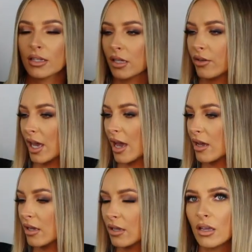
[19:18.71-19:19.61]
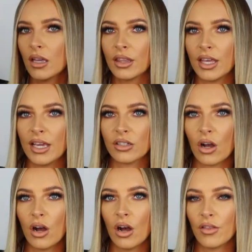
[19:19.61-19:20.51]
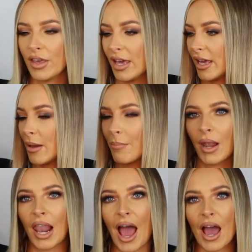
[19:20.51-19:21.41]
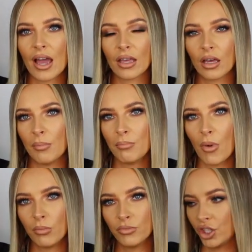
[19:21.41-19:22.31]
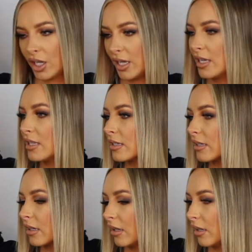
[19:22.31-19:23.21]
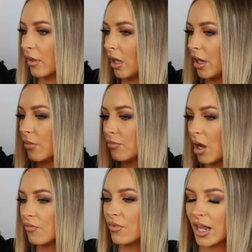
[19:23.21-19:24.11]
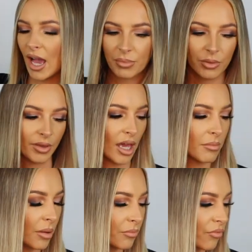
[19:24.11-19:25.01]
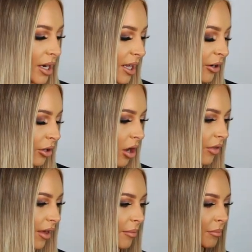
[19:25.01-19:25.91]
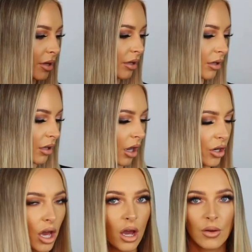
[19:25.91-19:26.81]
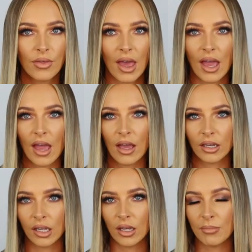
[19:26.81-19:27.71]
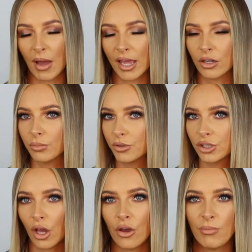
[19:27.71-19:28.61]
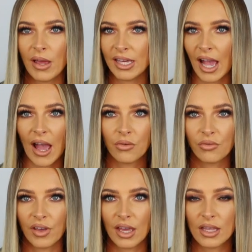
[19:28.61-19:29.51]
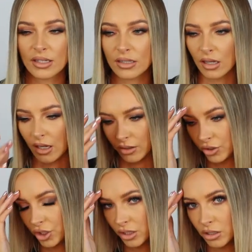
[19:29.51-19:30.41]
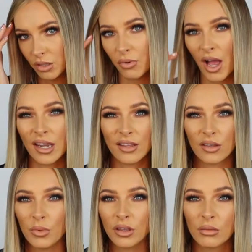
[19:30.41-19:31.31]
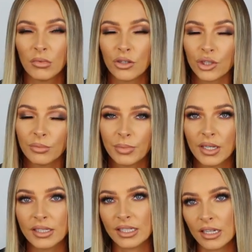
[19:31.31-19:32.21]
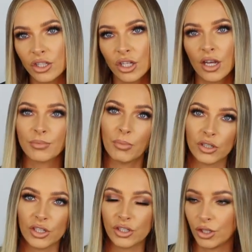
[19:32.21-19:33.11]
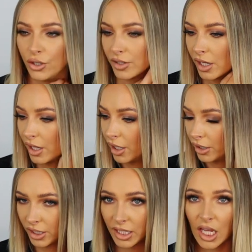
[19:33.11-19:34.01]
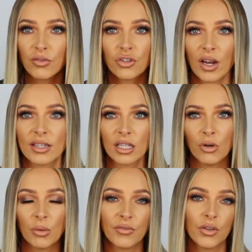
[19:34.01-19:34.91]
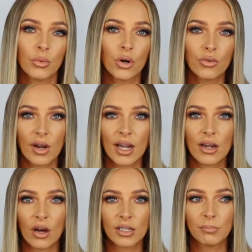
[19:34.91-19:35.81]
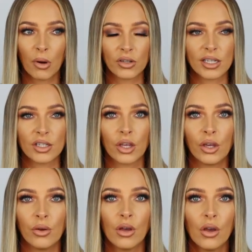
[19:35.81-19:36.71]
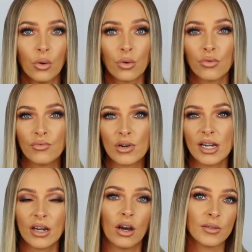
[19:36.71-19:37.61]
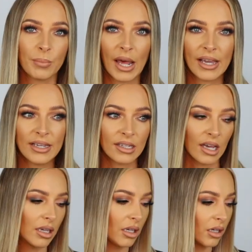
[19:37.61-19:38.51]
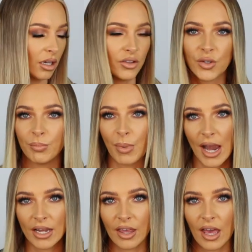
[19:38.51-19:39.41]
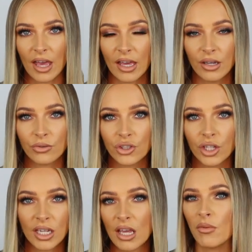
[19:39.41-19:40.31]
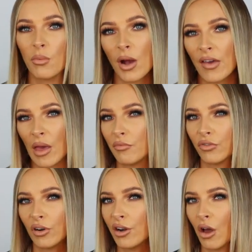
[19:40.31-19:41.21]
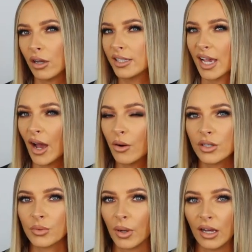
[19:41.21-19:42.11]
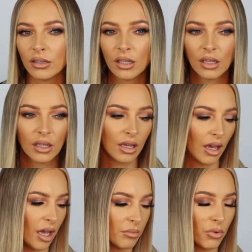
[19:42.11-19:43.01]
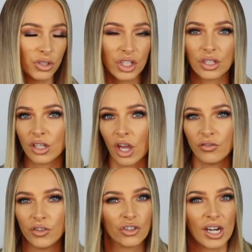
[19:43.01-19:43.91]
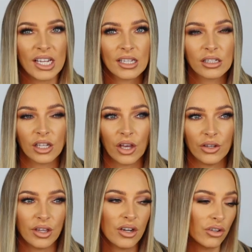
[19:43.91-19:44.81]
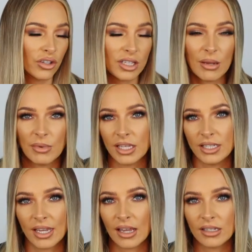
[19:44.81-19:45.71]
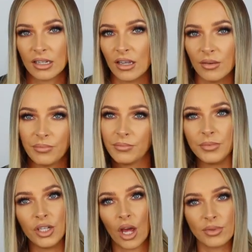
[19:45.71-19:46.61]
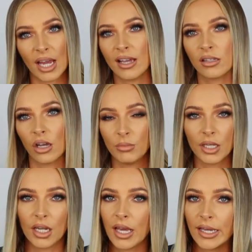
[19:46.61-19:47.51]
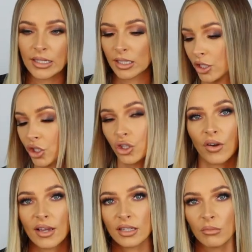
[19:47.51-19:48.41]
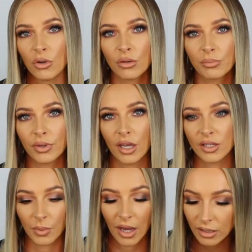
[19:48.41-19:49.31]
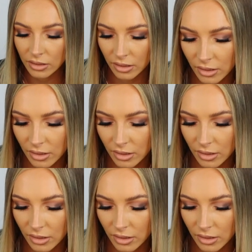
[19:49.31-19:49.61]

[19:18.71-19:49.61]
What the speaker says: So yeah, these are the black mom jeans, and I'm really happy with them. I'm really glad I got them. I know they're gonna make up so many outfits, because you can just put anything with them, like jumpers, t-shirts, bodysuits. You can even dress them up. If you wore a really nice bodysuit or a really nice blazer and some barely there heels, you could even wear them for a night out as well, or just to go for drinks. So they're not just limited to, you know, daytime. You can easily just dress them up as well.